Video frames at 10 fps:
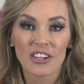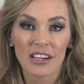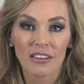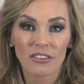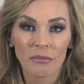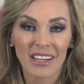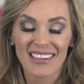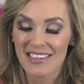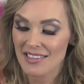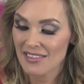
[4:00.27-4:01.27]
Death from
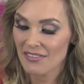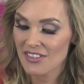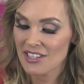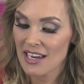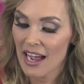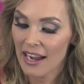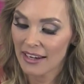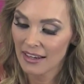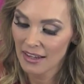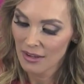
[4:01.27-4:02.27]

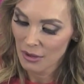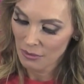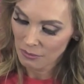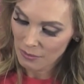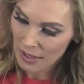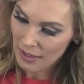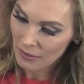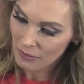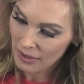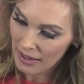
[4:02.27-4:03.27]
1979.
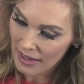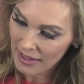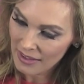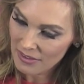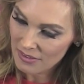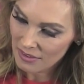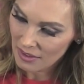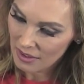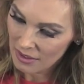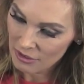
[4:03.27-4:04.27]
Wow, 8
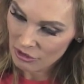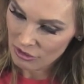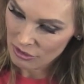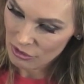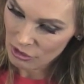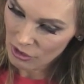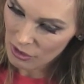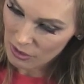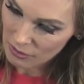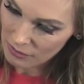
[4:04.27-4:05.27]
inches
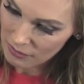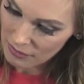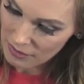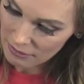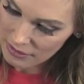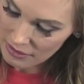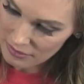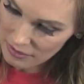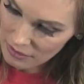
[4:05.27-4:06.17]
tall. There he is.